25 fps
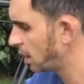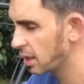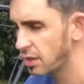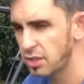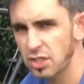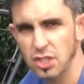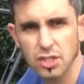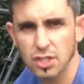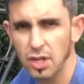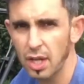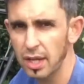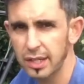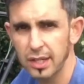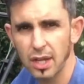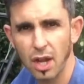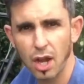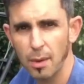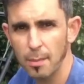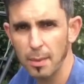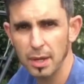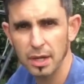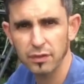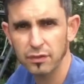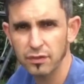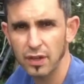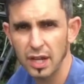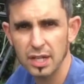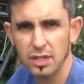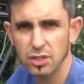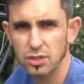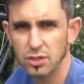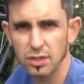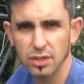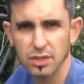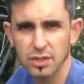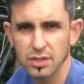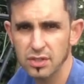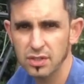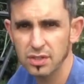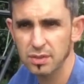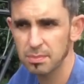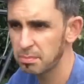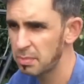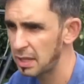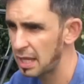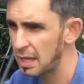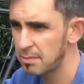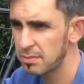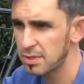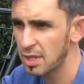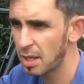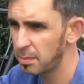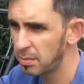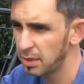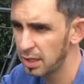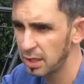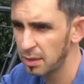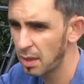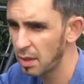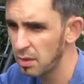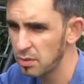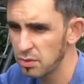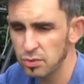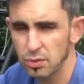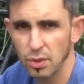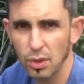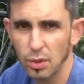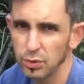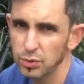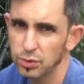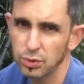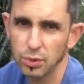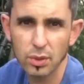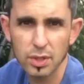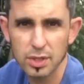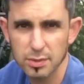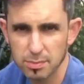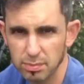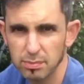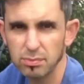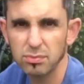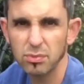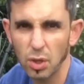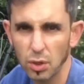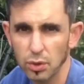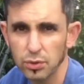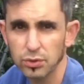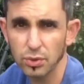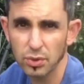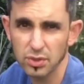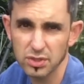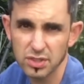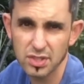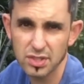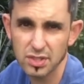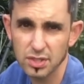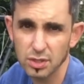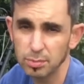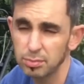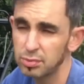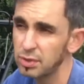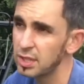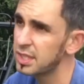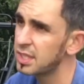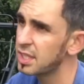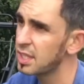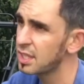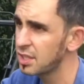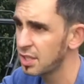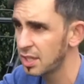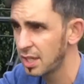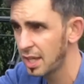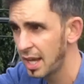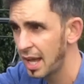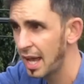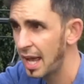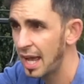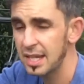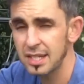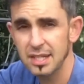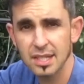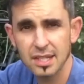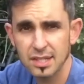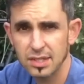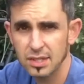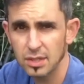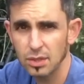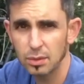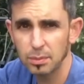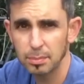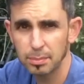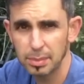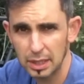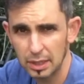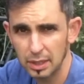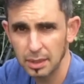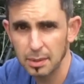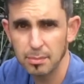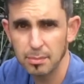Just like car manufacturers, BMW owns Rolls-Royce. Rolls-Royce is still British. Hayter's still built